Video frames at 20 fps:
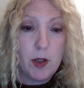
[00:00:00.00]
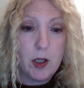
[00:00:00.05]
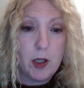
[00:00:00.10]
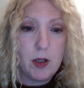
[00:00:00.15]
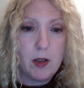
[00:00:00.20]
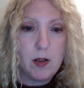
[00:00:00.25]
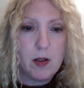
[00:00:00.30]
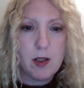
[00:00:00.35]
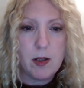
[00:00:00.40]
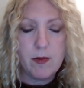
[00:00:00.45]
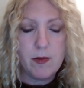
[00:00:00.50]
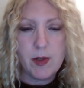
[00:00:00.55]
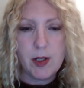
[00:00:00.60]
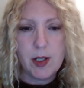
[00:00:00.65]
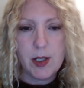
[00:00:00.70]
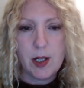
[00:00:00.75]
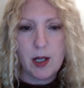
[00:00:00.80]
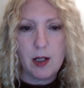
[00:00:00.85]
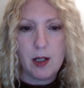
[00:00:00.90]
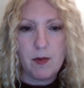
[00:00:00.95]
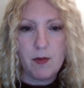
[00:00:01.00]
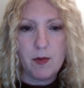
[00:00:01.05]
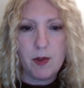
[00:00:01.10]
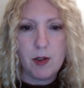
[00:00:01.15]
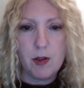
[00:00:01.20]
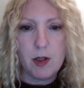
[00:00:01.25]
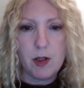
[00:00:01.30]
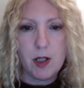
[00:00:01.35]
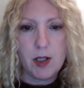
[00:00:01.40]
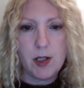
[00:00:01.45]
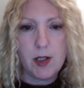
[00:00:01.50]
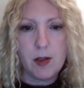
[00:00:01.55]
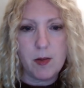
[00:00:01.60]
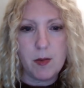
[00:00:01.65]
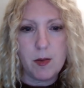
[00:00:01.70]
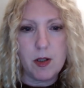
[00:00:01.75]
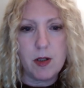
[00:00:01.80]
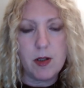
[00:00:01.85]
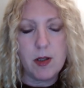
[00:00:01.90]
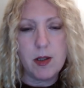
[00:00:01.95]
inclusive design for your
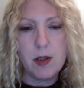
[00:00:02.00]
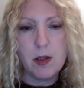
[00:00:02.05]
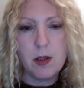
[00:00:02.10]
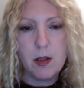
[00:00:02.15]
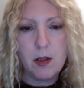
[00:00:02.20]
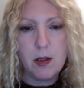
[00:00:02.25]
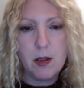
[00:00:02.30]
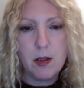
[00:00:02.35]
customers.